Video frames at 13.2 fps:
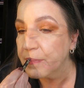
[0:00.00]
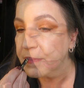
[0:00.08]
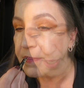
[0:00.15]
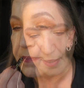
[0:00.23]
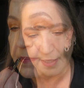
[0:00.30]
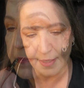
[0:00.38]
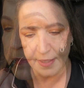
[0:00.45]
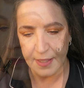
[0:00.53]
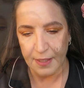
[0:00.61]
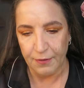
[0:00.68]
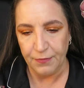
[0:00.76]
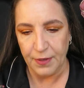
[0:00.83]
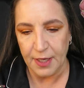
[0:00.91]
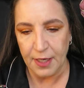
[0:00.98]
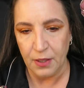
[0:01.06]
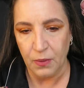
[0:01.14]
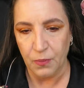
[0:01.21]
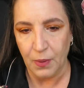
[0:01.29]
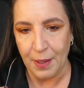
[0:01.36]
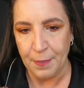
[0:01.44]
I think I did a
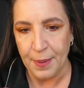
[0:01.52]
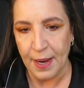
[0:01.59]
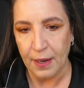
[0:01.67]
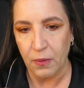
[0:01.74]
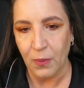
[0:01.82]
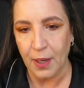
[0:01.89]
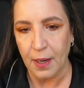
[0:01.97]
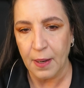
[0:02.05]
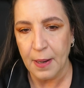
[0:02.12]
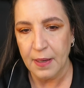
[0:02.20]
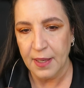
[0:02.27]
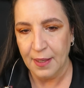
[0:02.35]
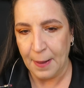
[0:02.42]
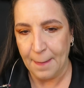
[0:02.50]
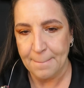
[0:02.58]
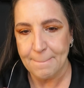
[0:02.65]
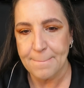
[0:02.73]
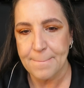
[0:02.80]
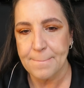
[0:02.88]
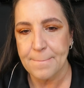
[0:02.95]
video way back where
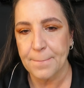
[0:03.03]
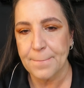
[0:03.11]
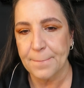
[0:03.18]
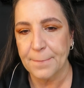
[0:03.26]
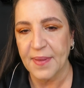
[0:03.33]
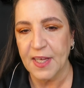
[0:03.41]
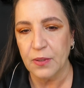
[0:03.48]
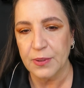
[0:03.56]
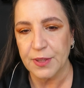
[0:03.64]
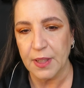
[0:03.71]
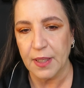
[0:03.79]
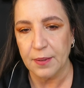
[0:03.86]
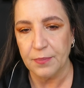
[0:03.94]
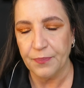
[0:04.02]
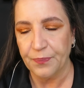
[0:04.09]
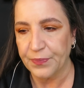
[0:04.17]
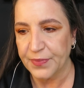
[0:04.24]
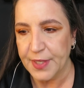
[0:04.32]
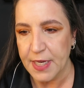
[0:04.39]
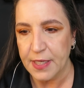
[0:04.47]
there was a
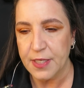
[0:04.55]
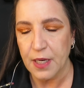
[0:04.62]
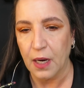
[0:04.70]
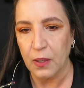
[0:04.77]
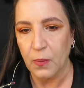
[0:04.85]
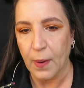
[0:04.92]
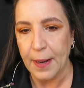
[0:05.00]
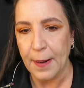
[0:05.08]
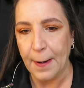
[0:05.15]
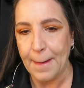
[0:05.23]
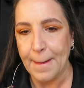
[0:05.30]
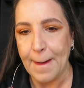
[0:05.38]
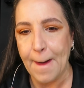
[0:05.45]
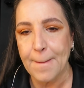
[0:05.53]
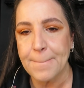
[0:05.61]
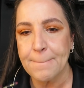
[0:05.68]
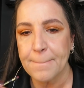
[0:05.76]
TikTok where you're